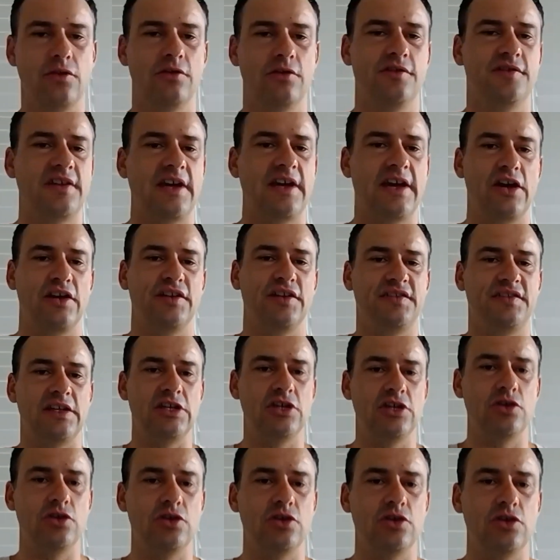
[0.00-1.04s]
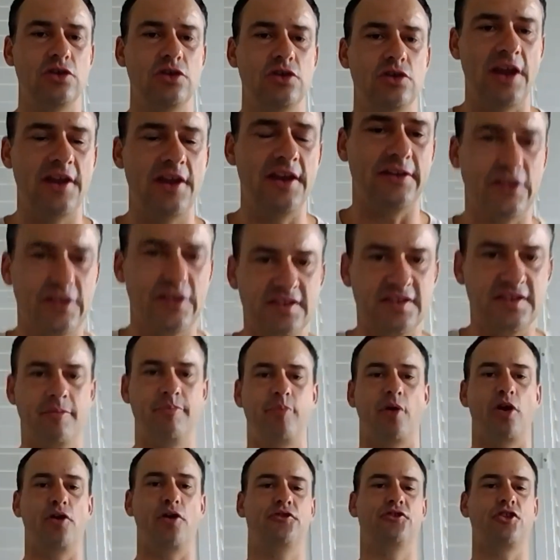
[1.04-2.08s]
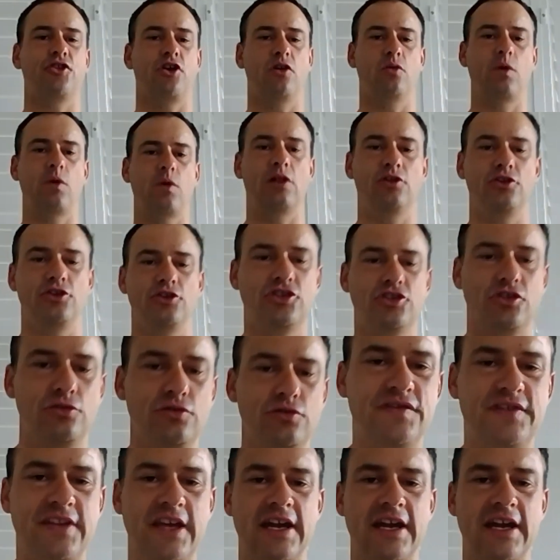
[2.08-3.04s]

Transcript: So I see you and Nick, the skip both trialled well on Tuesday